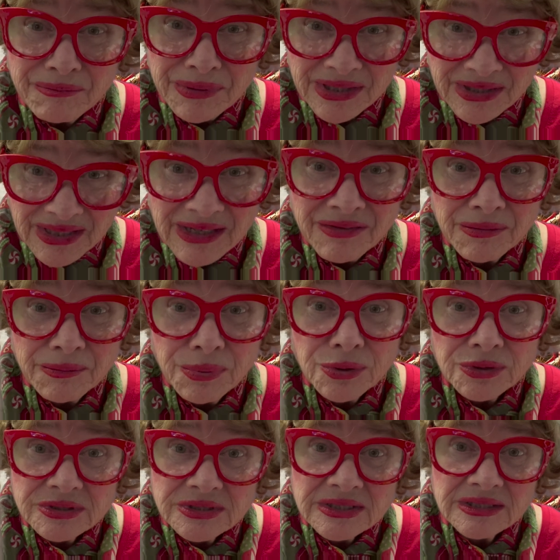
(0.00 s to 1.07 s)
be there in
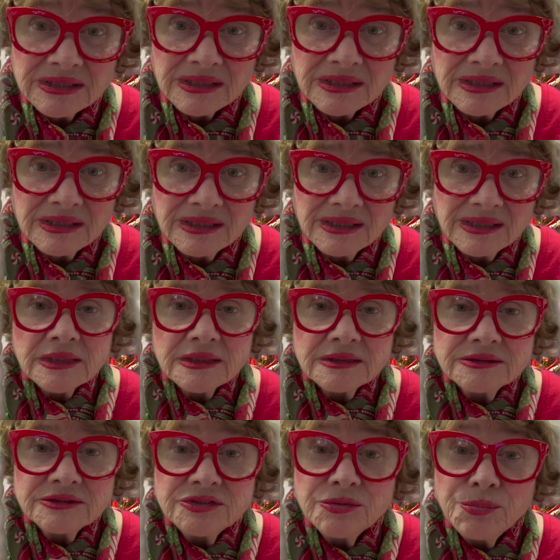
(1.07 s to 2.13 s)
person,
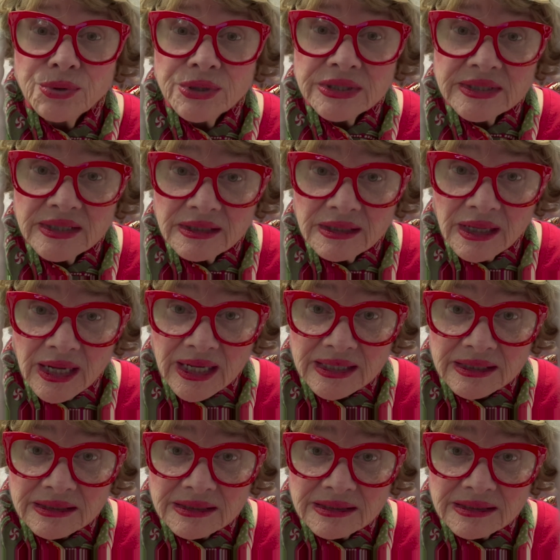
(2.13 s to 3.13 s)
to bring the light